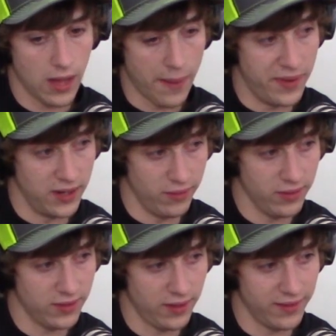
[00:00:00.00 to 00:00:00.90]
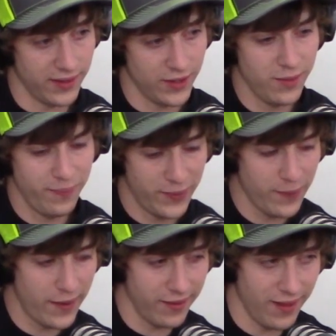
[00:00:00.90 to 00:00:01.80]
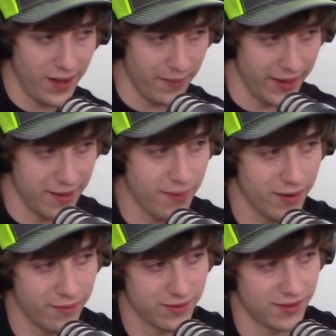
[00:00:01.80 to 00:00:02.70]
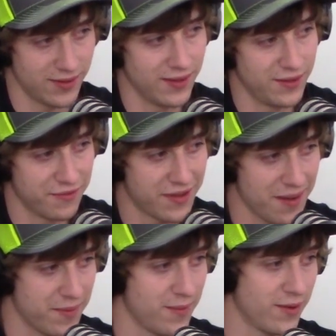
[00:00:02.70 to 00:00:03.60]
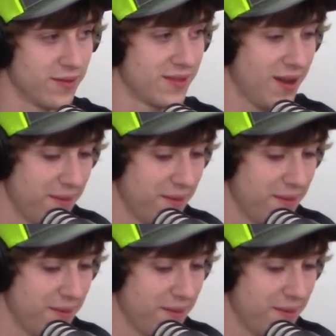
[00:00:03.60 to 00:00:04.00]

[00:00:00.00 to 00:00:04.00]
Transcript: I bet he was under there. You, are probably lying about it. He probably was under there, and you've kept him all this